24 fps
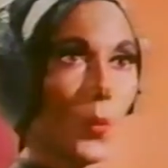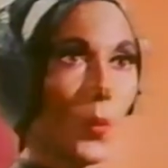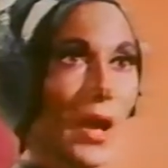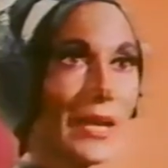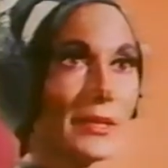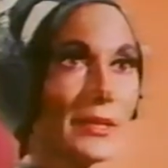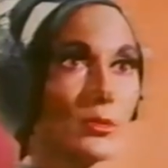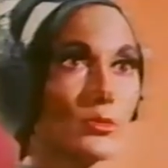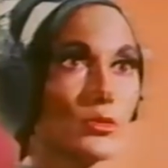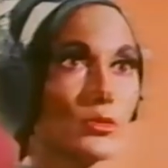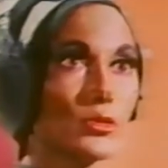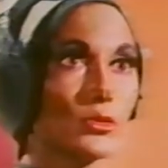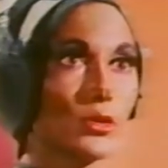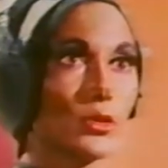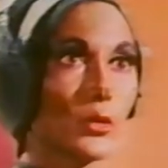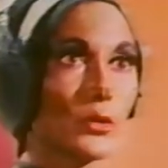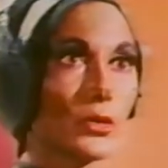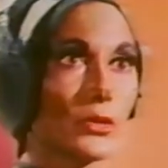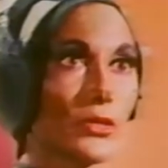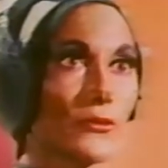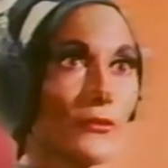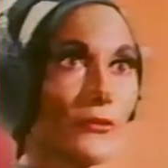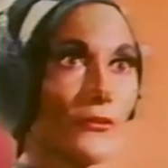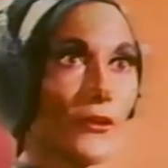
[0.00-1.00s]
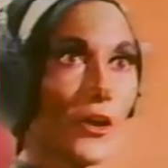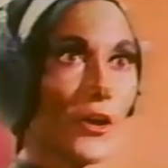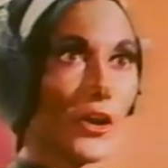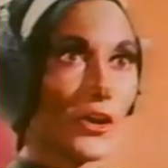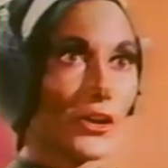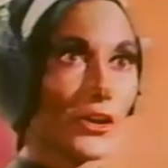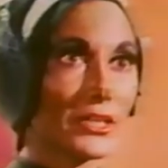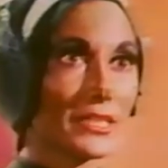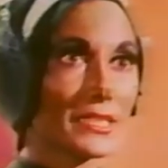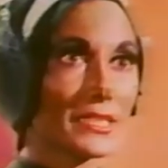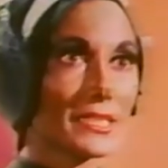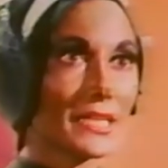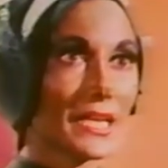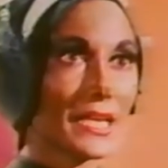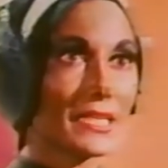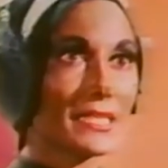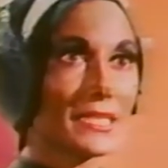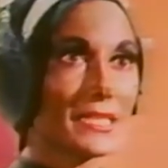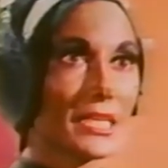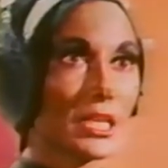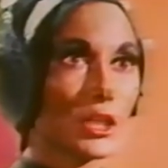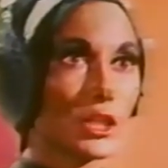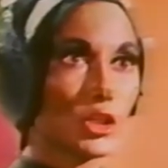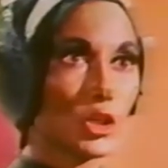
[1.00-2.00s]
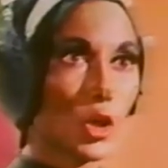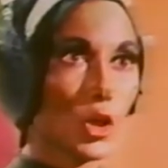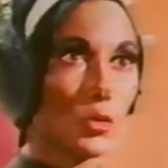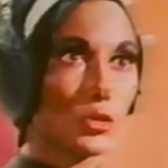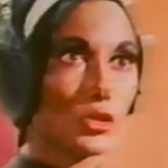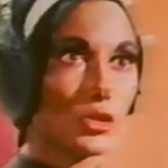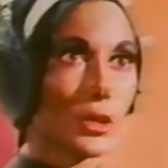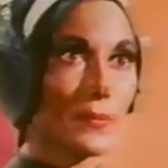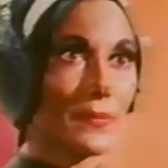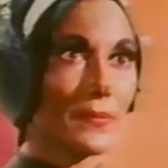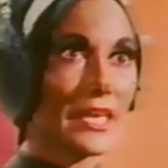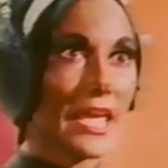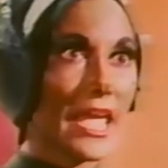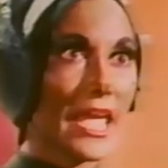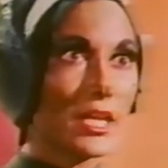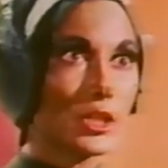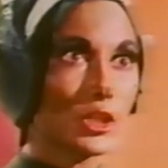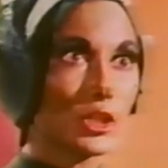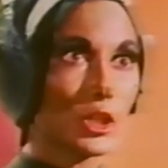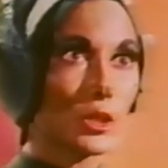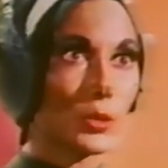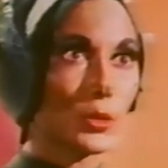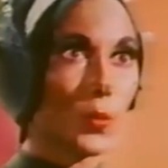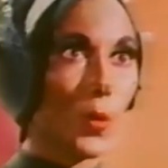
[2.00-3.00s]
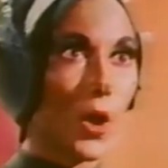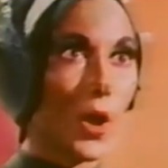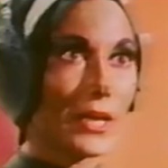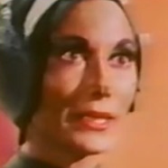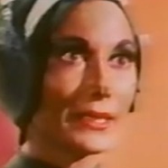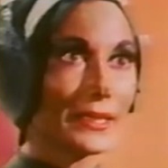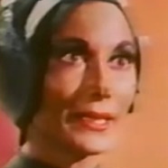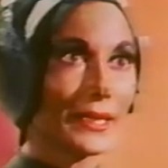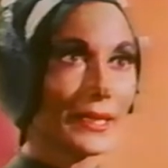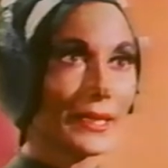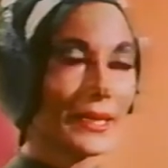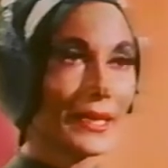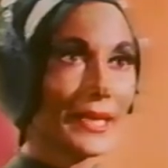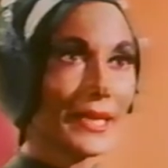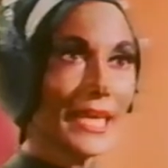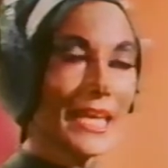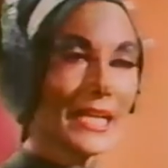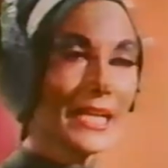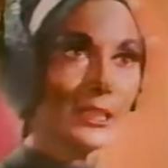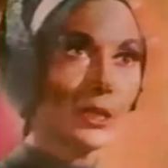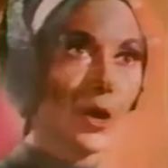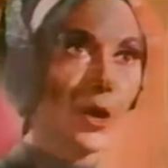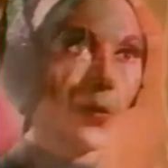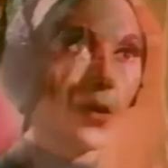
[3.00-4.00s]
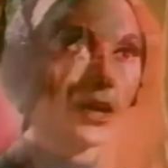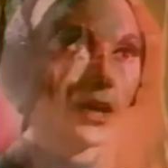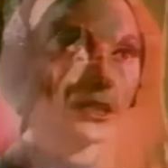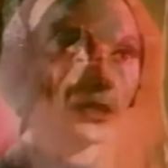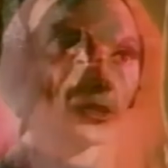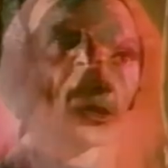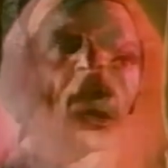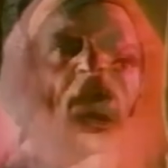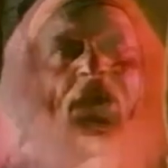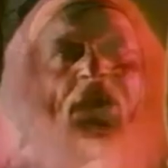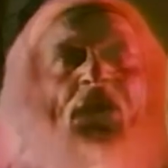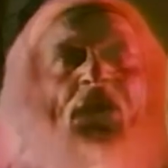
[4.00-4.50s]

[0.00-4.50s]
Why don't you go to the forest and see Chochem, the Ancient One? And again,